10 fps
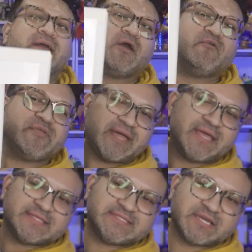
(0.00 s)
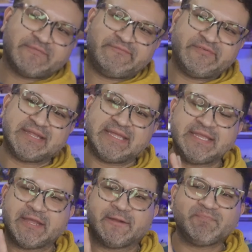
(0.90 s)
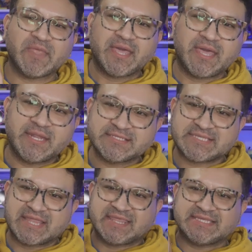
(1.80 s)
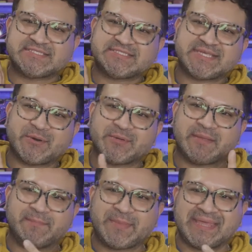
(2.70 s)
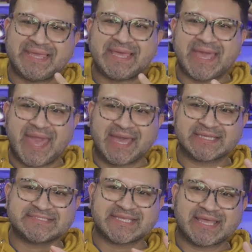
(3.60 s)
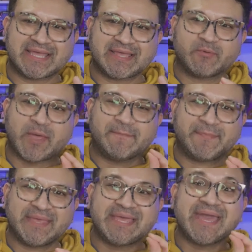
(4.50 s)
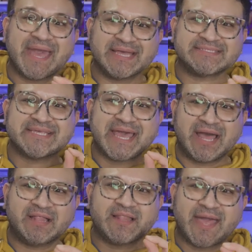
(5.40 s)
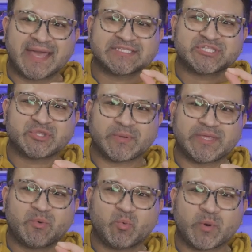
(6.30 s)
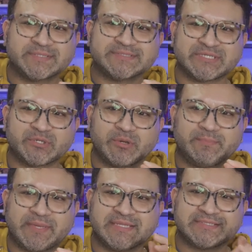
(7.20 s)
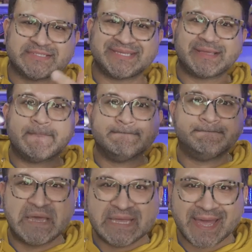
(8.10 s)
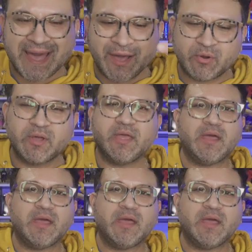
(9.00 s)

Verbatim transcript: okay, hopefully I can get the sucker fit in here. It is the Sony PX wait, PSLX310BT. Bingo!